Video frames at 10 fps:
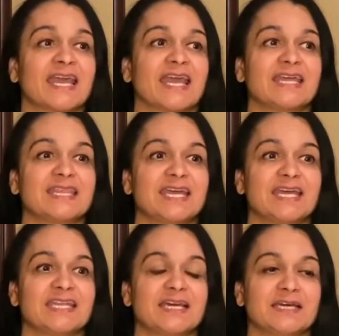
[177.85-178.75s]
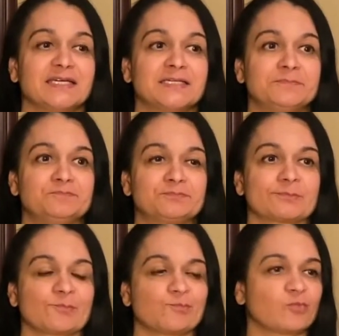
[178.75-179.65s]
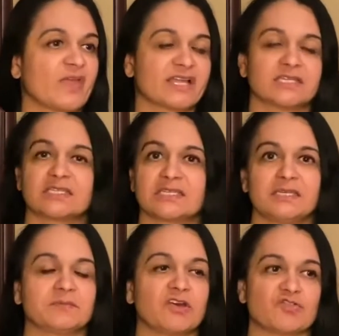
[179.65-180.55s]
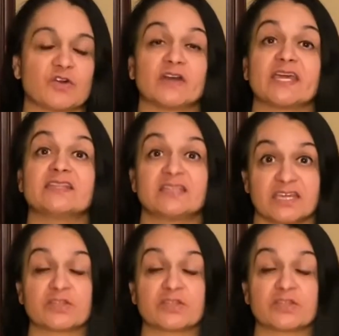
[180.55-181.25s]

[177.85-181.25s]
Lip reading: And then that can keep going on. And then the other